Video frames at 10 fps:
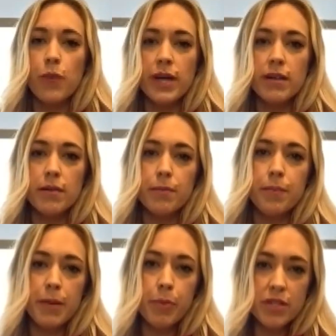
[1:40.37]
When
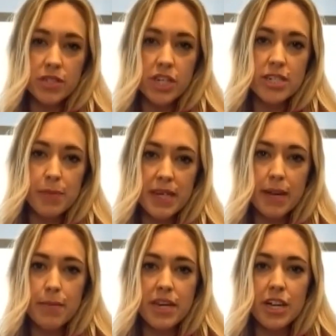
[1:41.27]
people start to
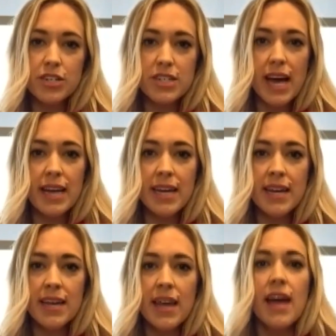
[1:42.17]
become
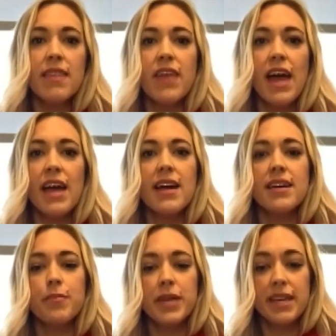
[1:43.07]
nearsighted, they,
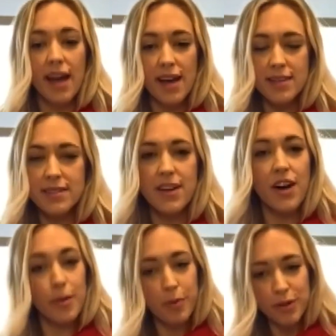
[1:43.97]
because
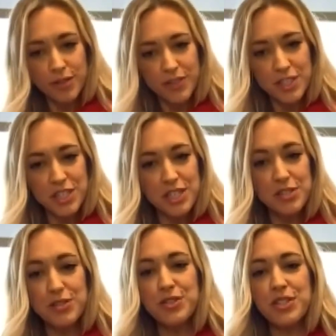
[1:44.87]
their up close vision is
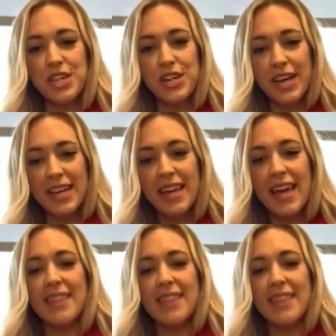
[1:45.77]
usually good,